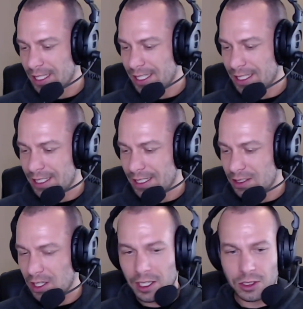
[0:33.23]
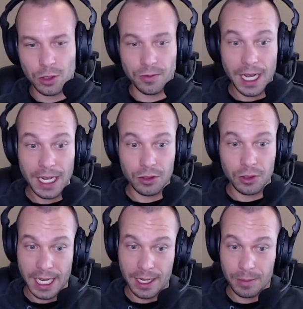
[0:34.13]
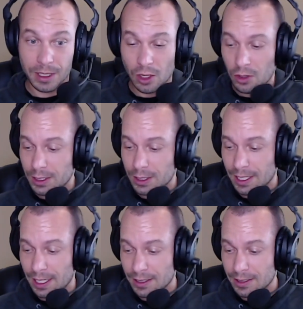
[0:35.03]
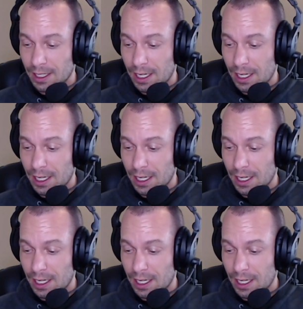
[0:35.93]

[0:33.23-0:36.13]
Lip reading: It is a survival game, is all it says.